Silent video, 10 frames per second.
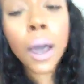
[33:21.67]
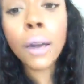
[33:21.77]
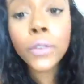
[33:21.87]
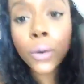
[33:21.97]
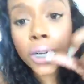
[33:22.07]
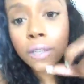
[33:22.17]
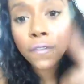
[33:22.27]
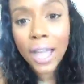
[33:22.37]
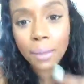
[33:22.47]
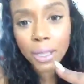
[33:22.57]
of course,
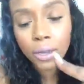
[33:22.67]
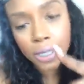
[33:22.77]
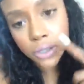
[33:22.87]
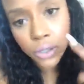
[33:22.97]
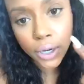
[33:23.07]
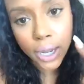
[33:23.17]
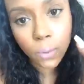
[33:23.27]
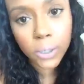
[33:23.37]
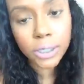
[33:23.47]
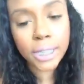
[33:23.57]
find me on
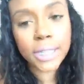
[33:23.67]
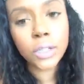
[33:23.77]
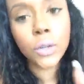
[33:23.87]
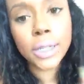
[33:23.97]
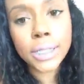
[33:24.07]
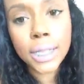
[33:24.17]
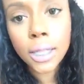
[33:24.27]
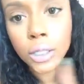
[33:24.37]
Instagram, which is Crissy